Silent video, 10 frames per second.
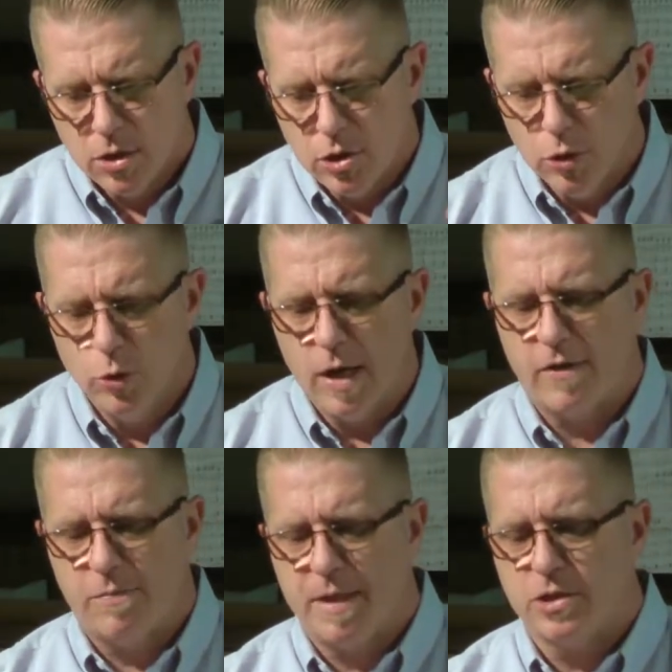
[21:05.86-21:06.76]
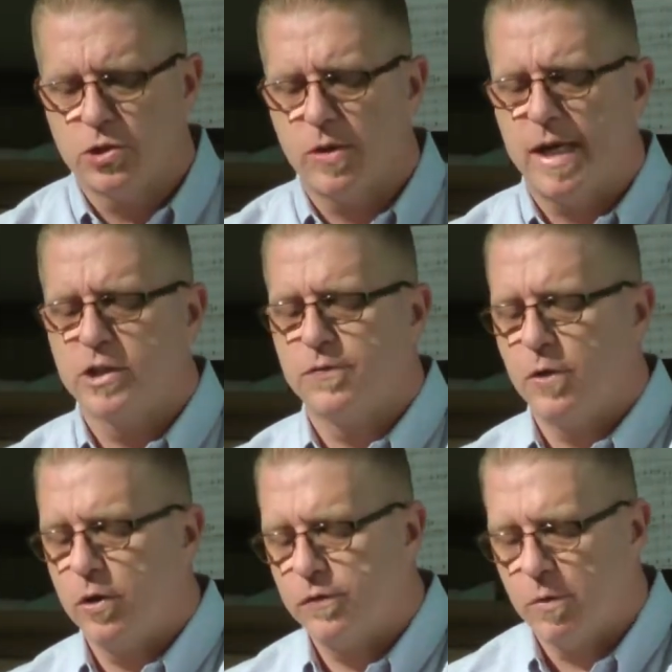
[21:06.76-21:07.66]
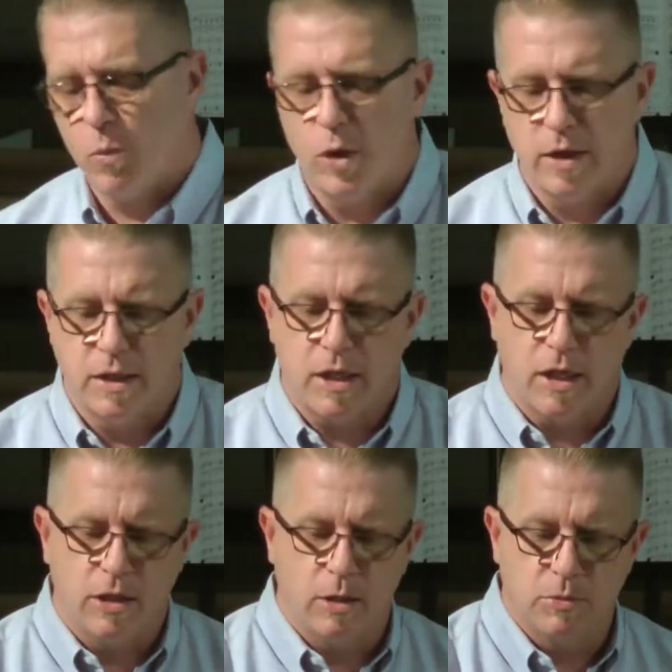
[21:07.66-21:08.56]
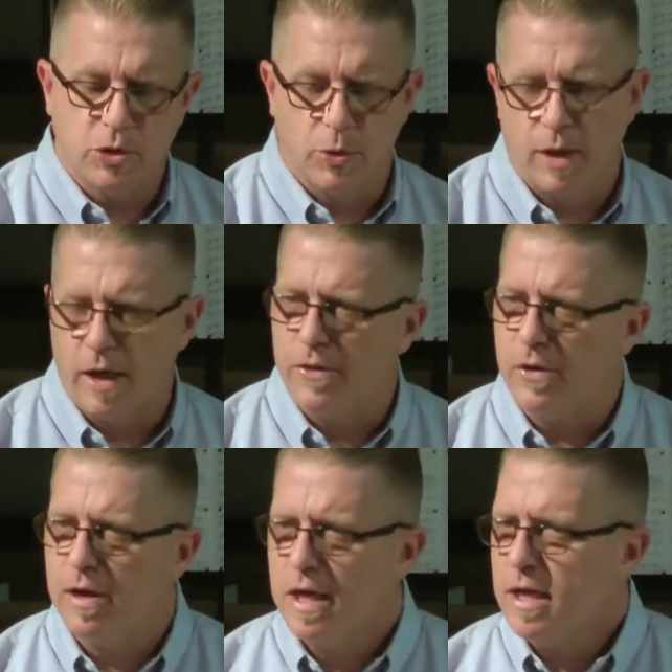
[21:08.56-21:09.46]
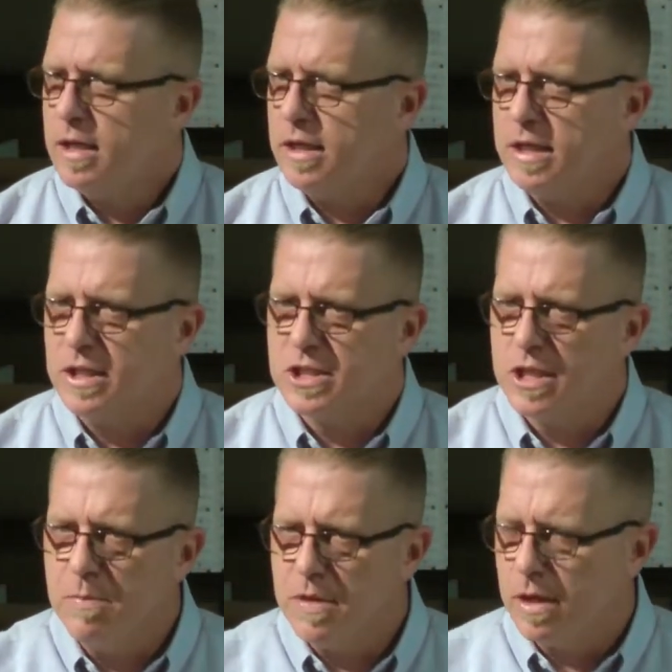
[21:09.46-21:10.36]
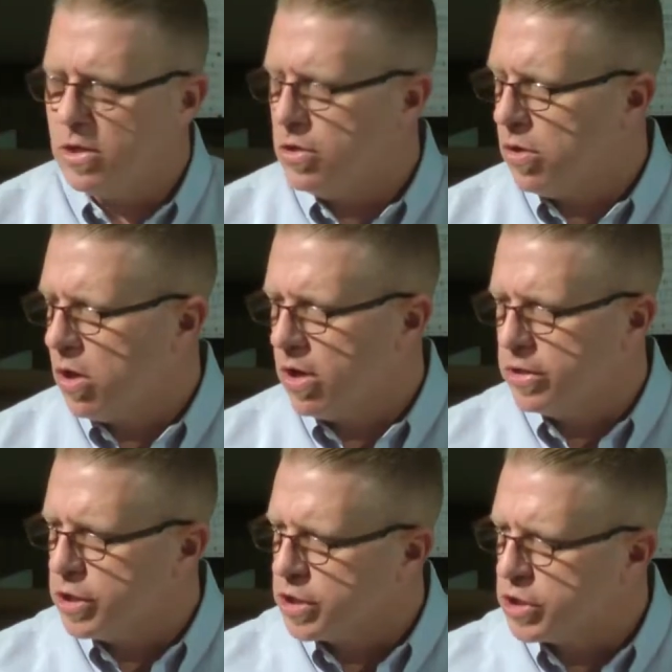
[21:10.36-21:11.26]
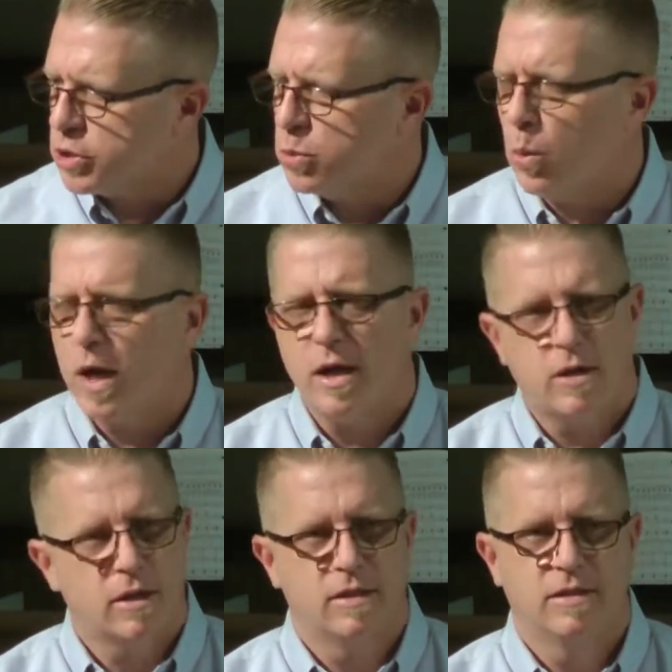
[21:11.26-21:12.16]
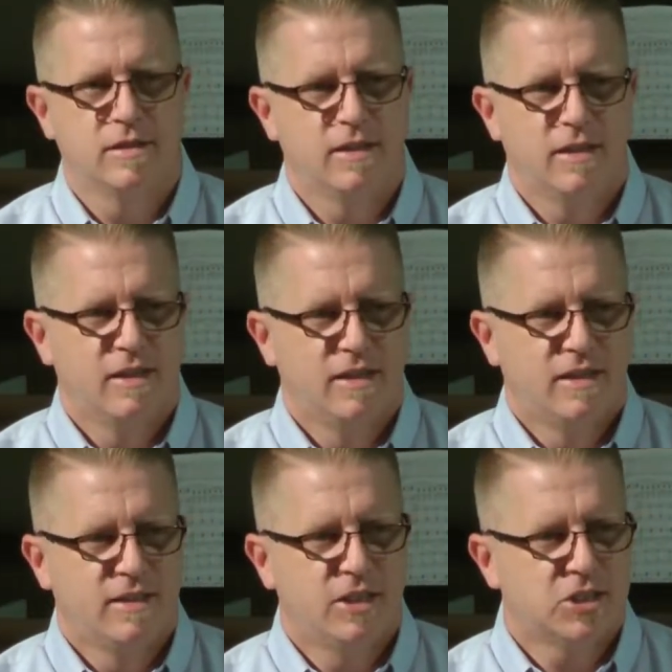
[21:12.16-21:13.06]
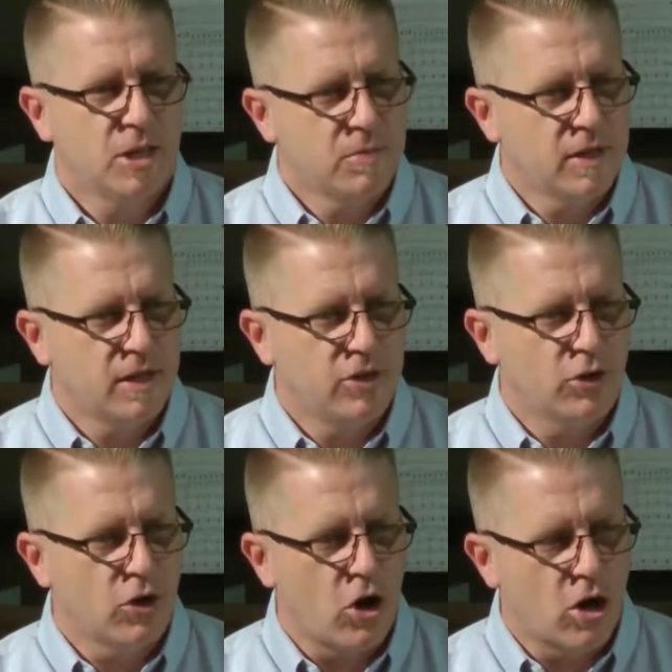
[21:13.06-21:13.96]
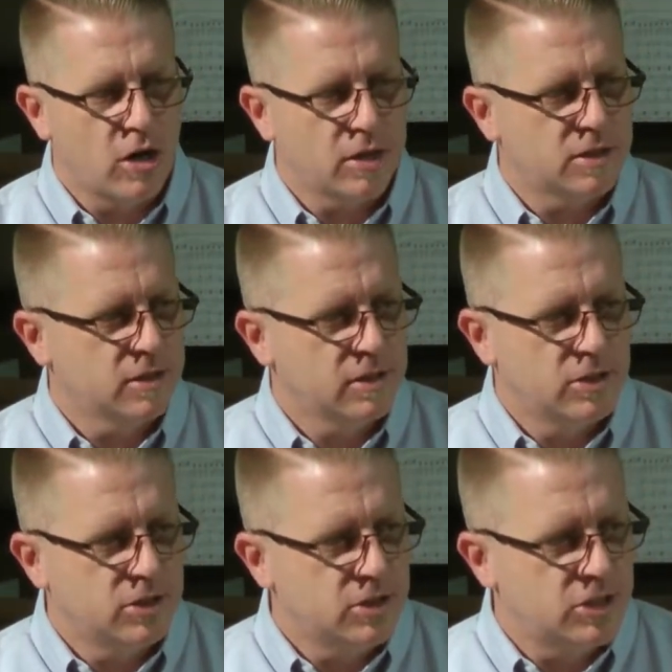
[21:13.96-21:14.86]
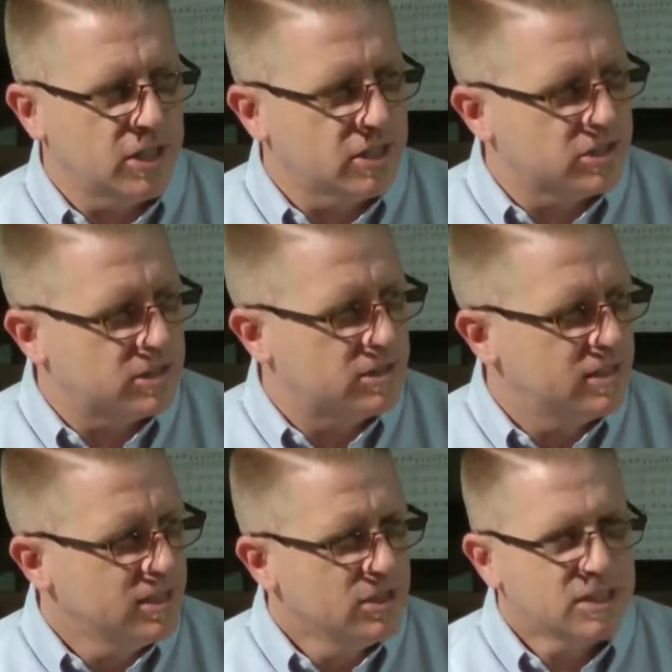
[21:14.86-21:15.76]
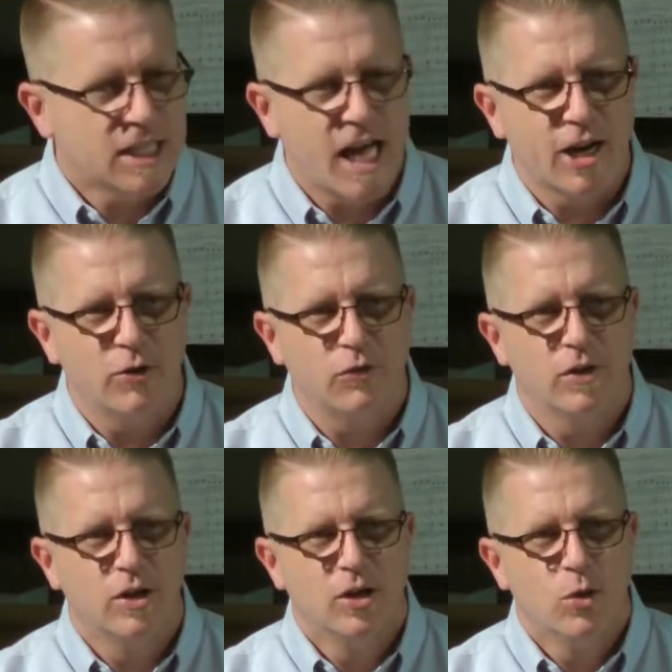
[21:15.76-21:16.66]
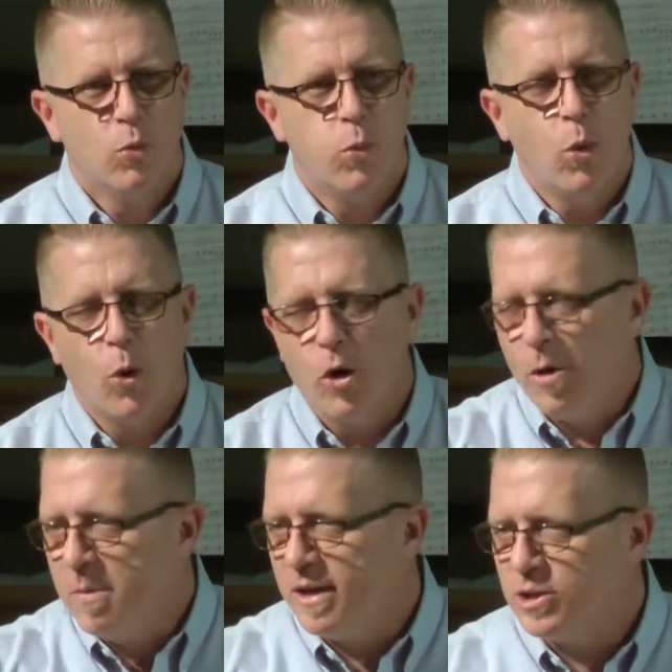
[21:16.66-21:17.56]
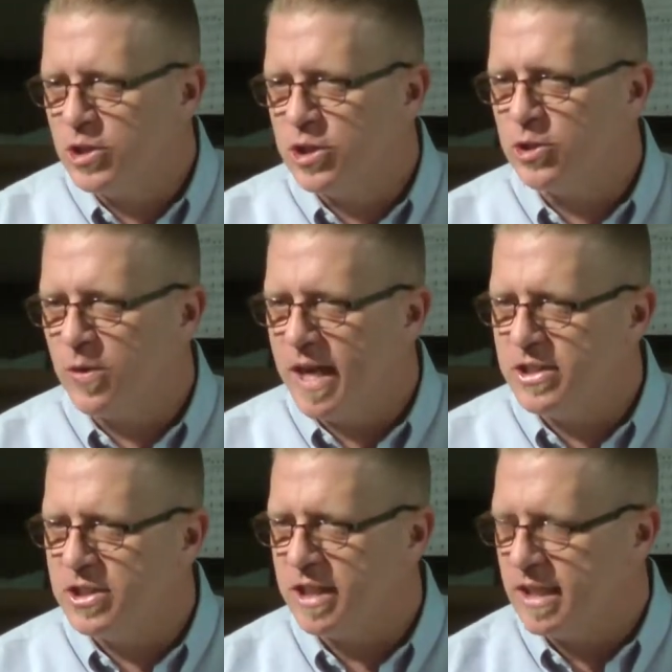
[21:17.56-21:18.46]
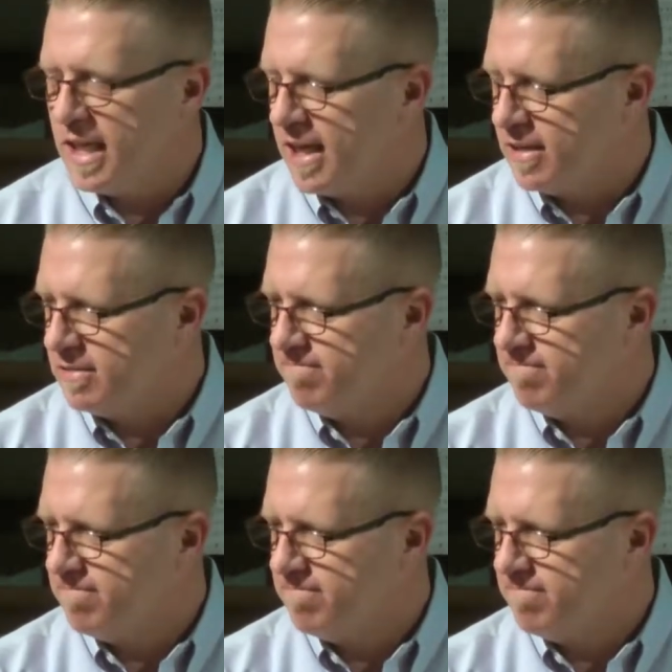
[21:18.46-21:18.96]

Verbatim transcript: you have been transferred from one kingdom to another. Did something in your heart just swell? Did something in your heart just kind of warm and stretch and get